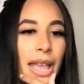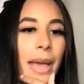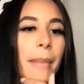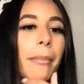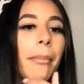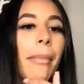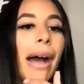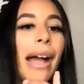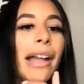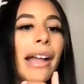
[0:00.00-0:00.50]

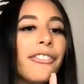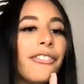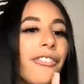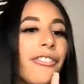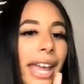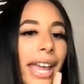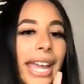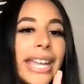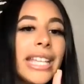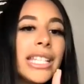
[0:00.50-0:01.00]
My
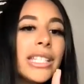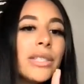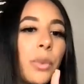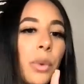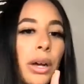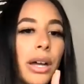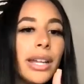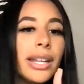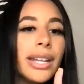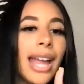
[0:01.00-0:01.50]
phase
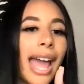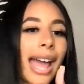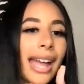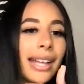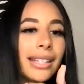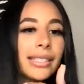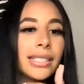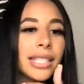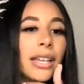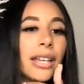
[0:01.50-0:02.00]
1
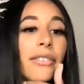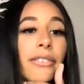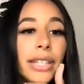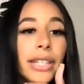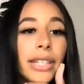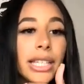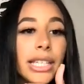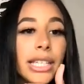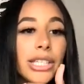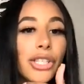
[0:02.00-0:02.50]

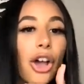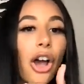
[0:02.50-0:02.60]
activities